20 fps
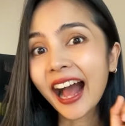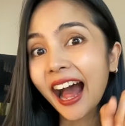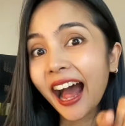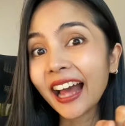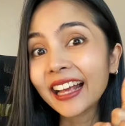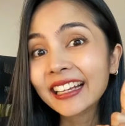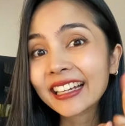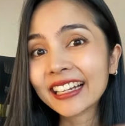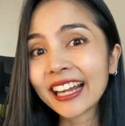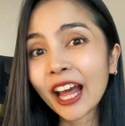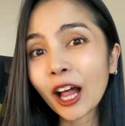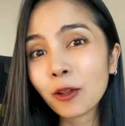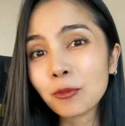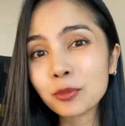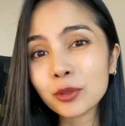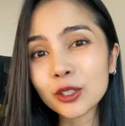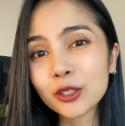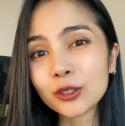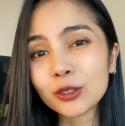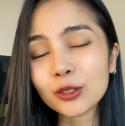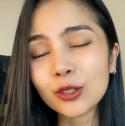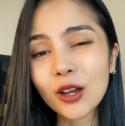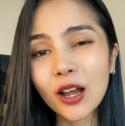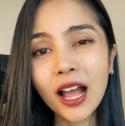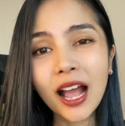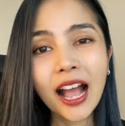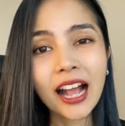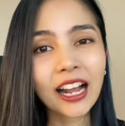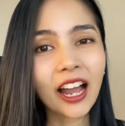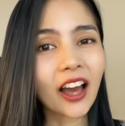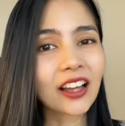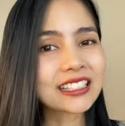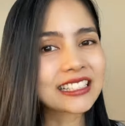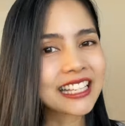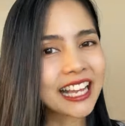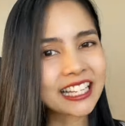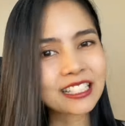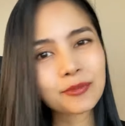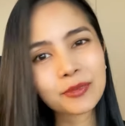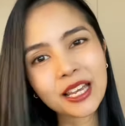I can help you
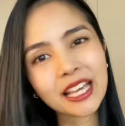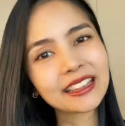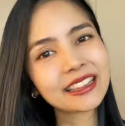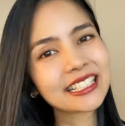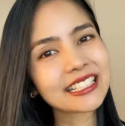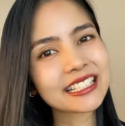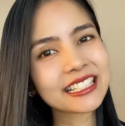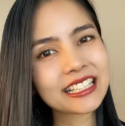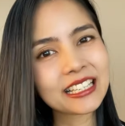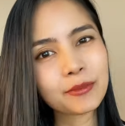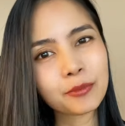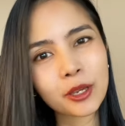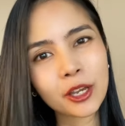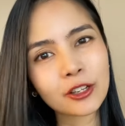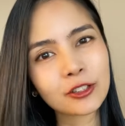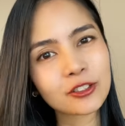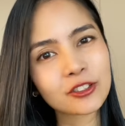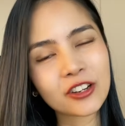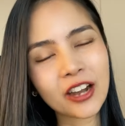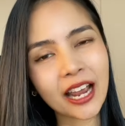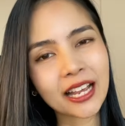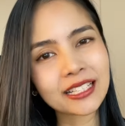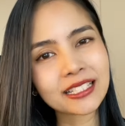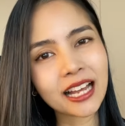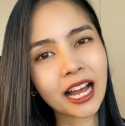contact me at this email address.